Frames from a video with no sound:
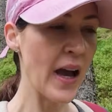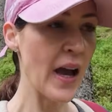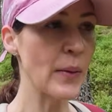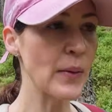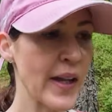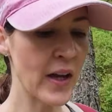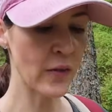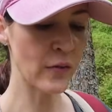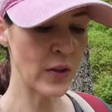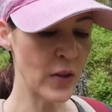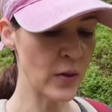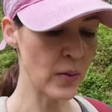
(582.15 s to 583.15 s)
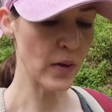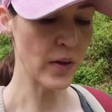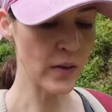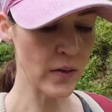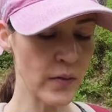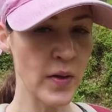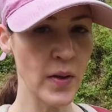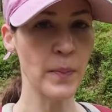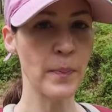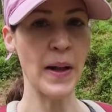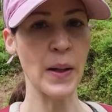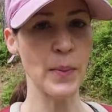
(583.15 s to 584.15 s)
I would get a view of
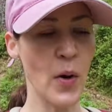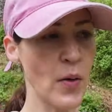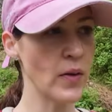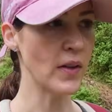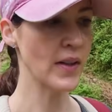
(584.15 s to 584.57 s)
Balmoral